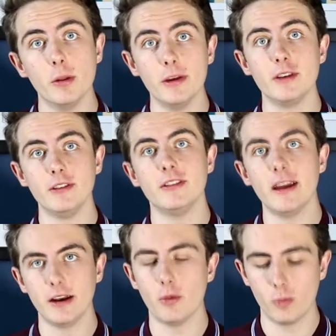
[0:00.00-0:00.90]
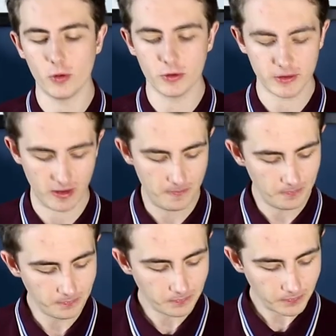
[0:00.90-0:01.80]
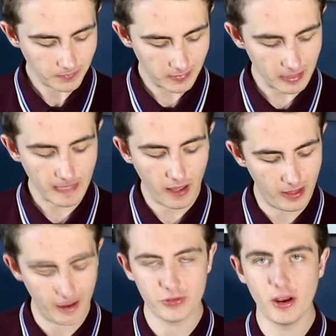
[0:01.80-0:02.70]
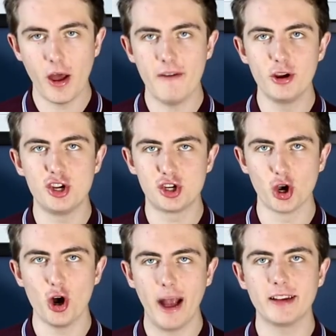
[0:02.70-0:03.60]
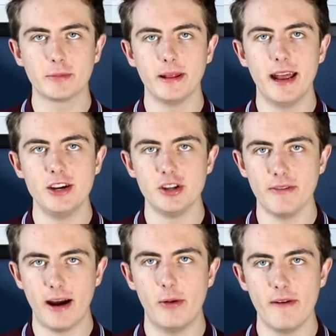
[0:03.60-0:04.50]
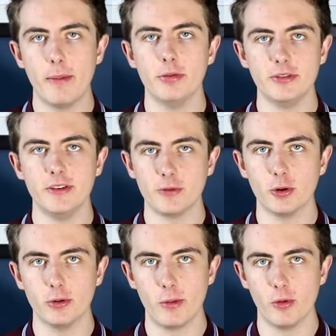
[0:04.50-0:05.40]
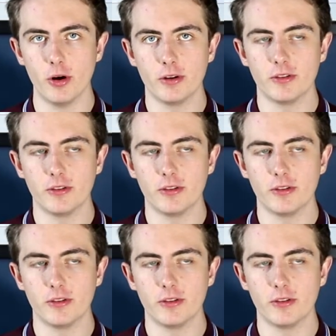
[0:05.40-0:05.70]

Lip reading: because it's taking on water. That's a very short explanation of how evaporative cooling works.